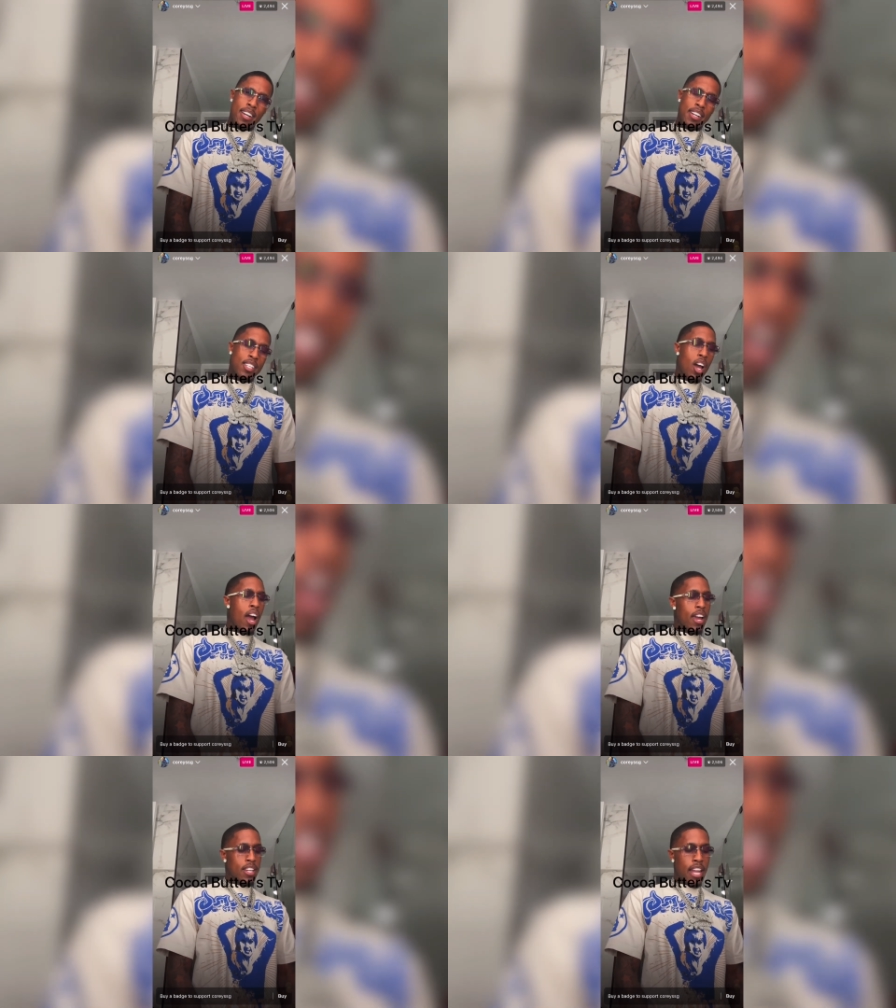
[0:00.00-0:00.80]
All right,
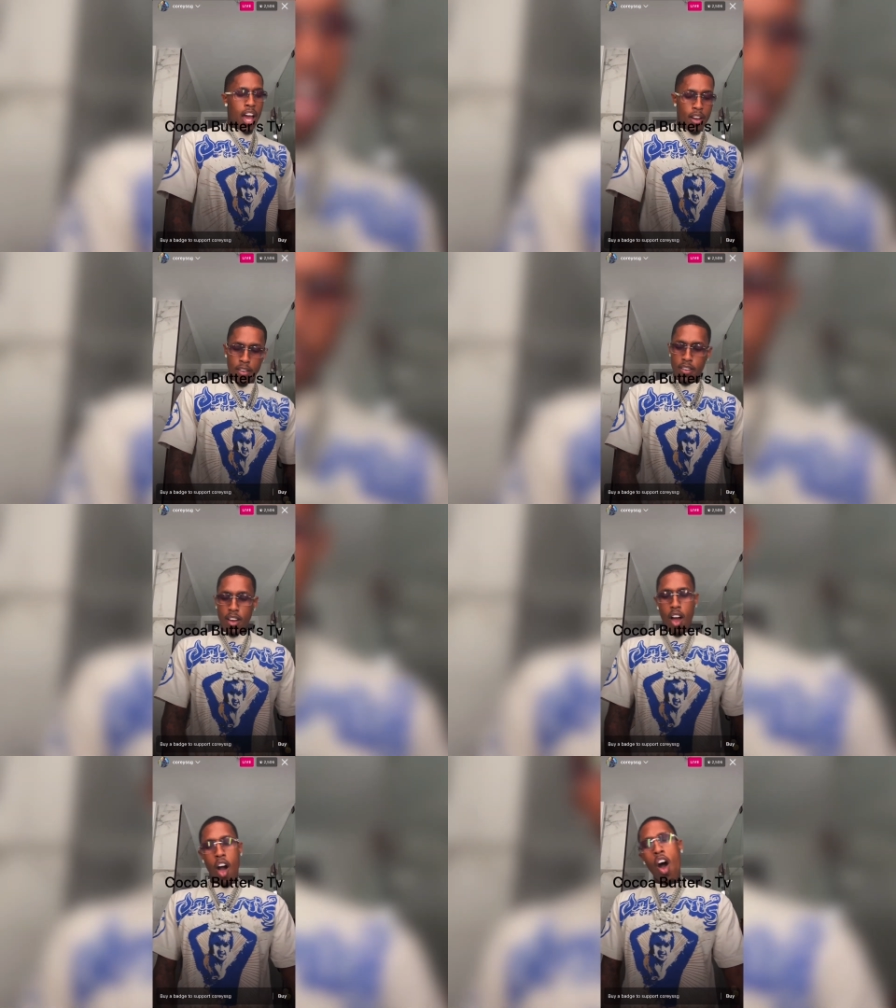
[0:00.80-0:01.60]
now, nah,
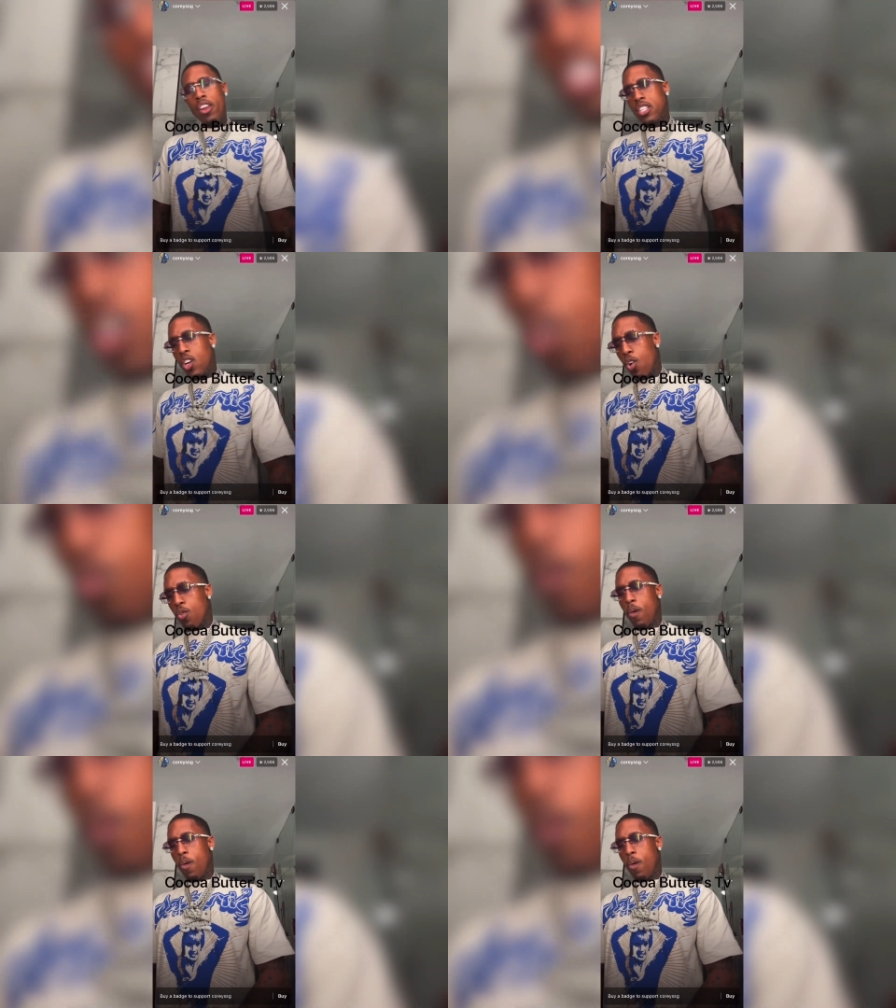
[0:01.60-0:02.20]
all this go.